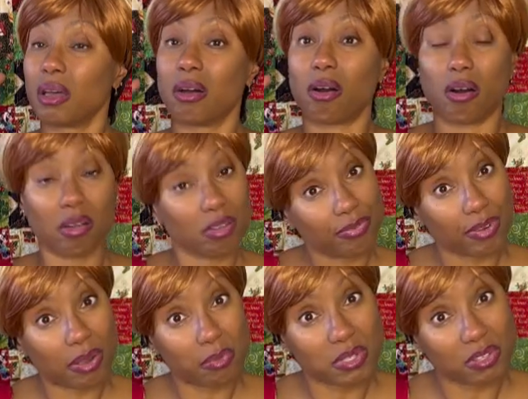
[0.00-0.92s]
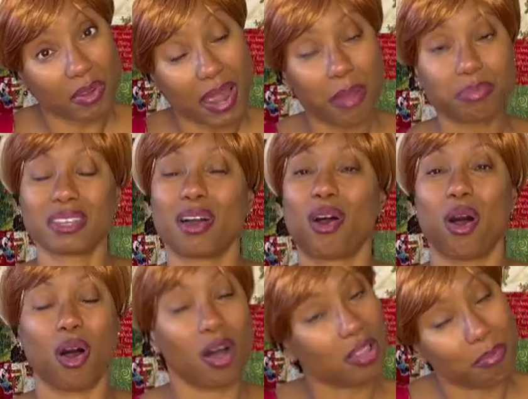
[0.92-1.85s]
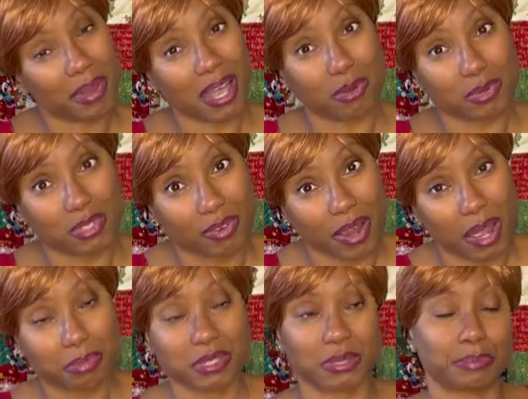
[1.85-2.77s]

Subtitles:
all the front was scraps, all the back was scraps,